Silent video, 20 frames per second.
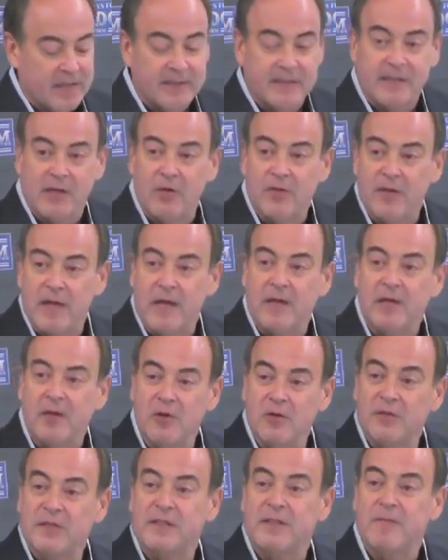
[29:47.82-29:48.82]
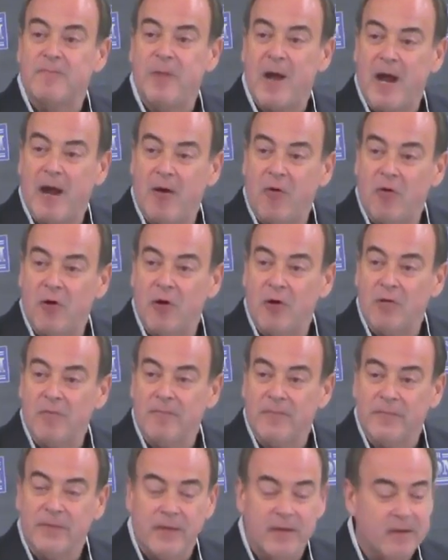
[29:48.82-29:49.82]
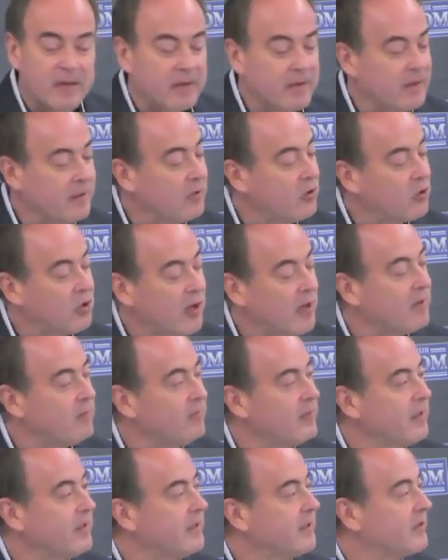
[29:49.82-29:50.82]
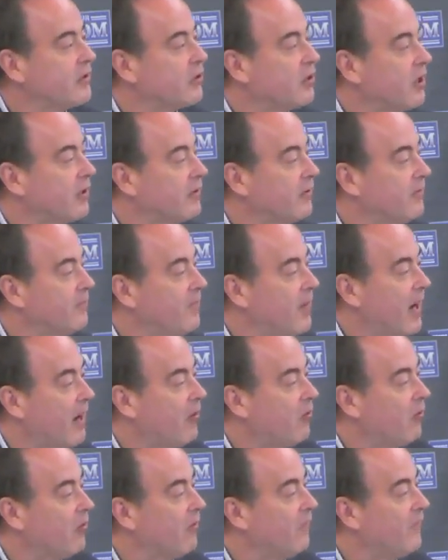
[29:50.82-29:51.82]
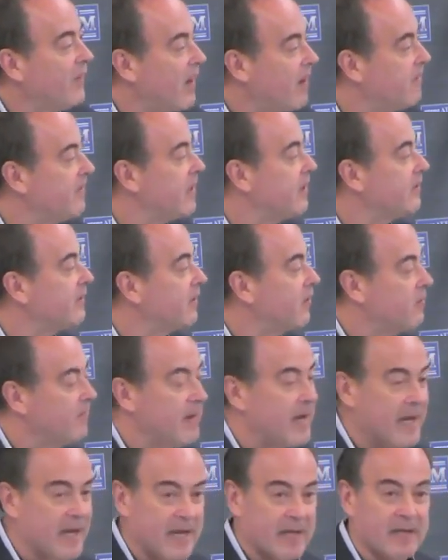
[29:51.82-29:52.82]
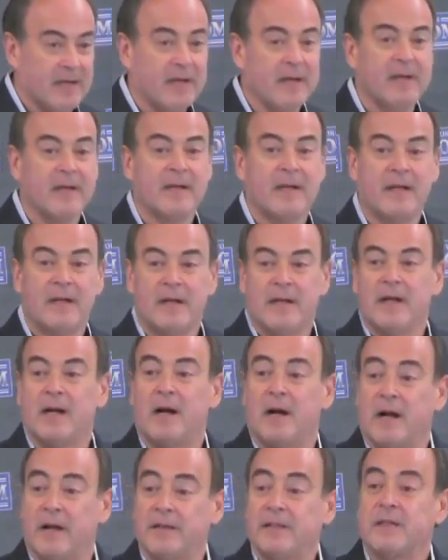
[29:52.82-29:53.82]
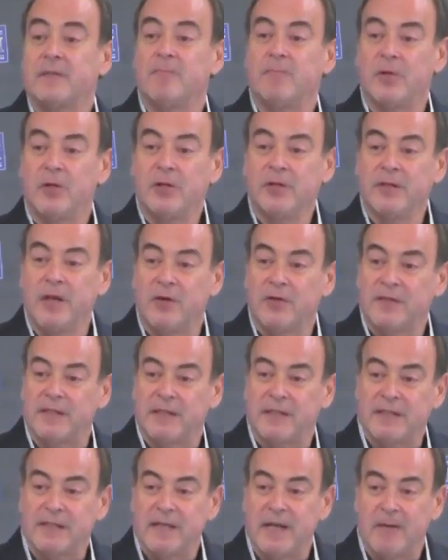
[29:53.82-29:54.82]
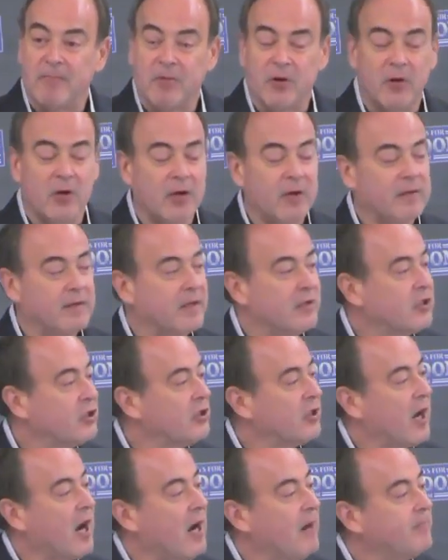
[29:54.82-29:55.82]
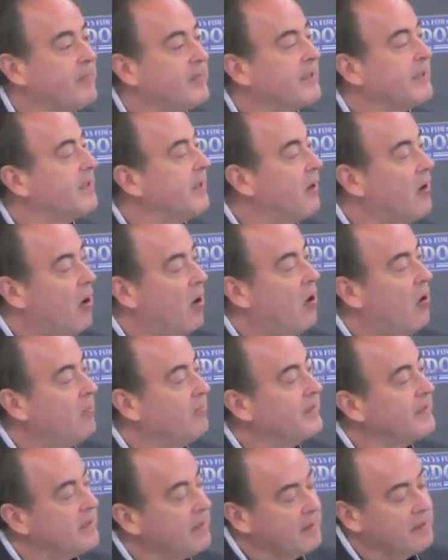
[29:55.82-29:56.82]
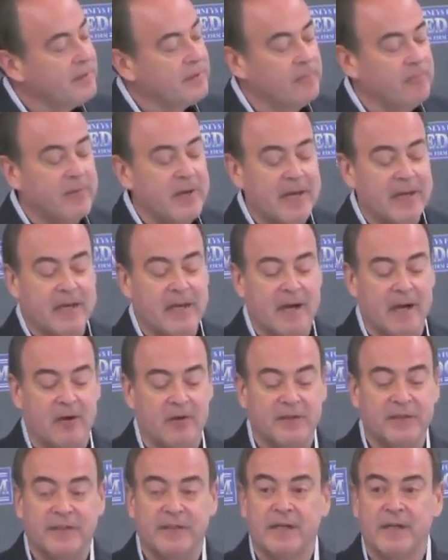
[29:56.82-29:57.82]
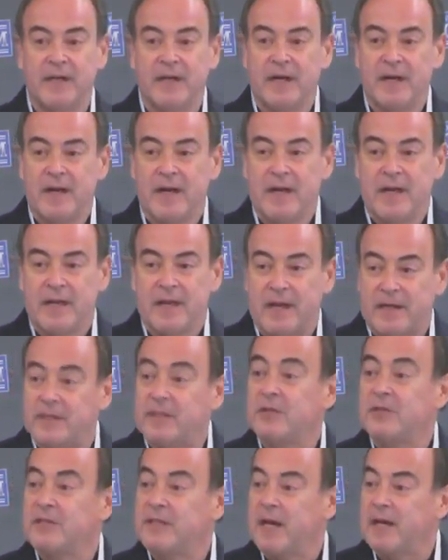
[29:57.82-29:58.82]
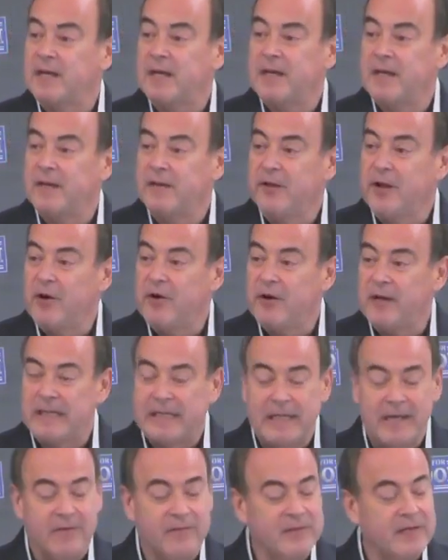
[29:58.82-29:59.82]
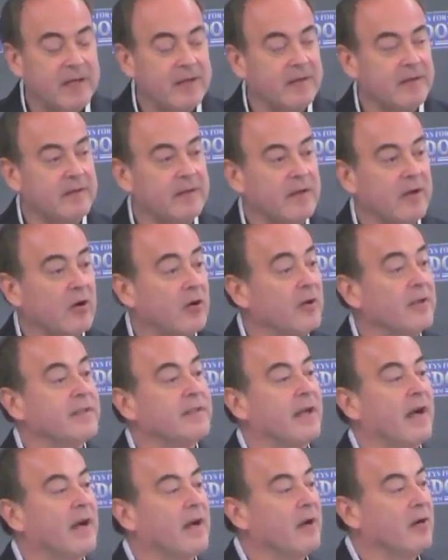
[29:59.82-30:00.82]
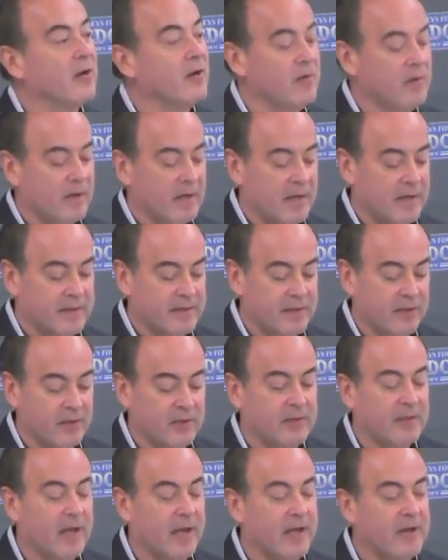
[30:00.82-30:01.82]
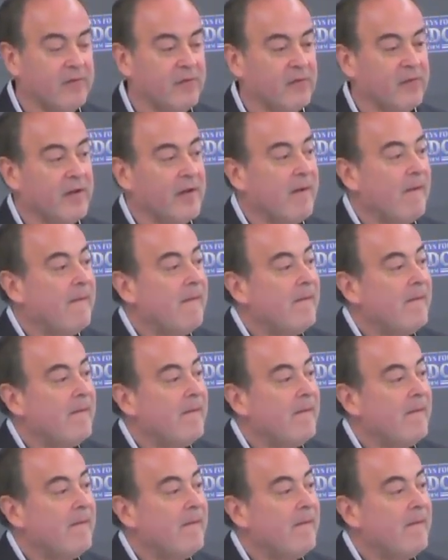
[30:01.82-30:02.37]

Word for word: And so they used the power, the incredibly destructive power of eminent domain to bulldoze this neighborhood, the shops, the homes, the little pink house that Susette Kelo had lived in her entire adult life.